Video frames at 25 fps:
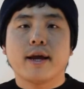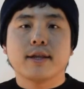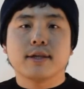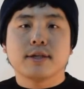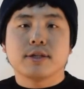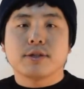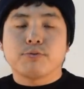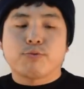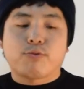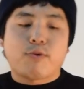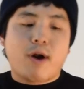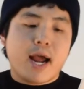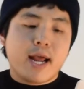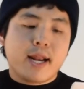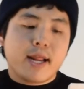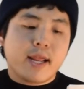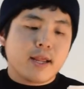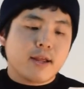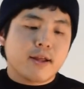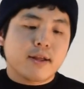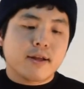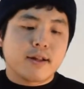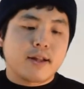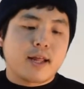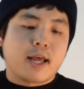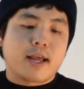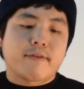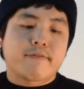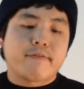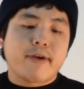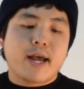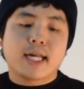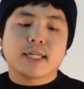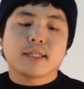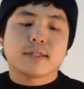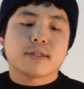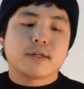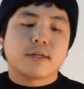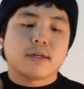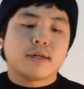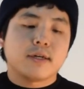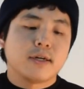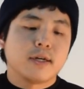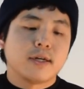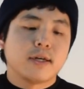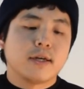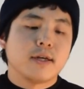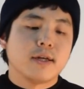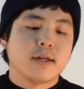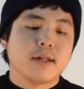It's writing like faster
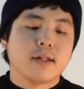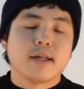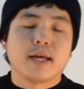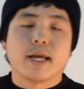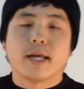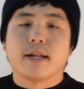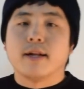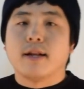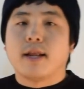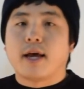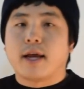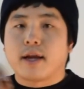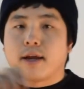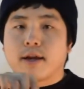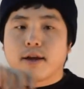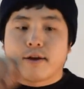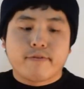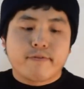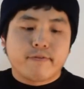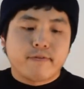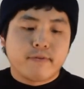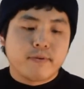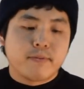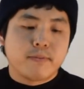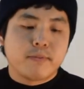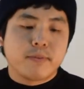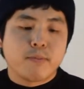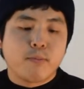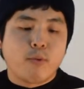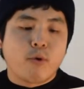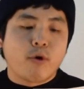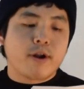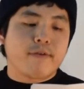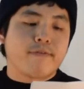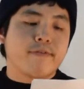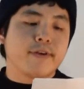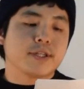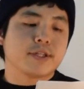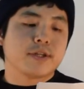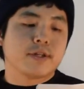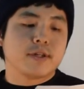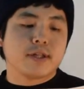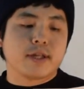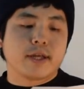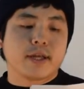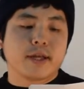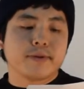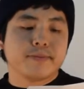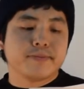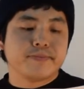and like more efficiently.